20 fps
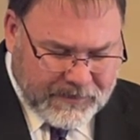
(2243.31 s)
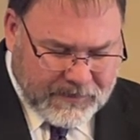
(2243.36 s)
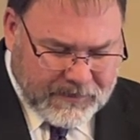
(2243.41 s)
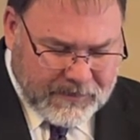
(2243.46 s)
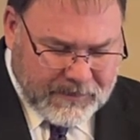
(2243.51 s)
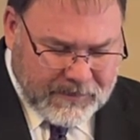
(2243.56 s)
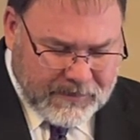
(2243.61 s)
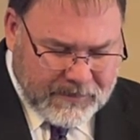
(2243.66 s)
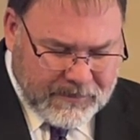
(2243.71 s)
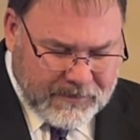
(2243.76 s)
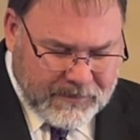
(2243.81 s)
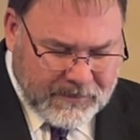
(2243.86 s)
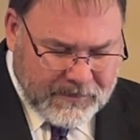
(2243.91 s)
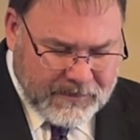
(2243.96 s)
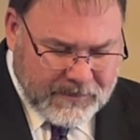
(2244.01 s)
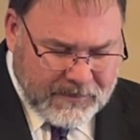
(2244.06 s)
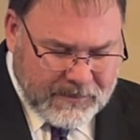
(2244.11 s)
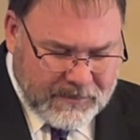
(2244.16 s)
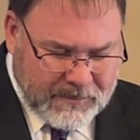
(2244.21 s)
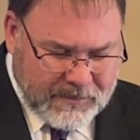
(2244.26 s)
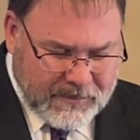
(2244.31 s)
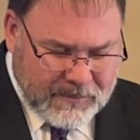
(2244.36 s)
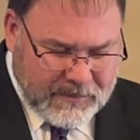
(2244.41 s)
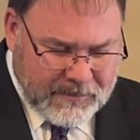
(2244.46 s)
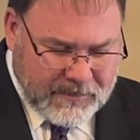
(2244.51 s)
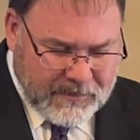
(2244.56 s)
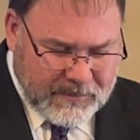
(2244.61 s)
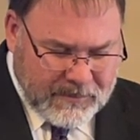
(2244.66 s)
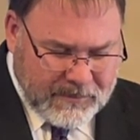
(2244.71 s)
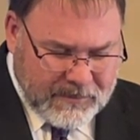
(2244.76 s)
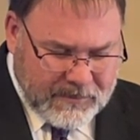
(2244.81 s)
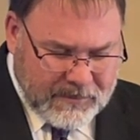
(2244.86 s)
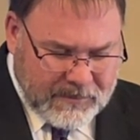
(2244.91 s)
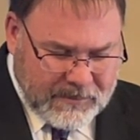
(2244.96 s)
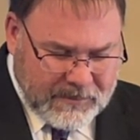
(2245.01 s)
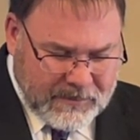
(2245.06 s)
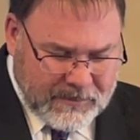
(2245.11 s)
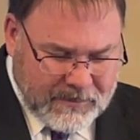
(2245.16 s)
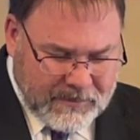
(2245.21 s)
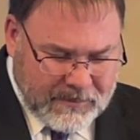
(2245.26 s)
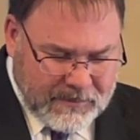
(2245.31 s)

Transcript: Nobody speaks.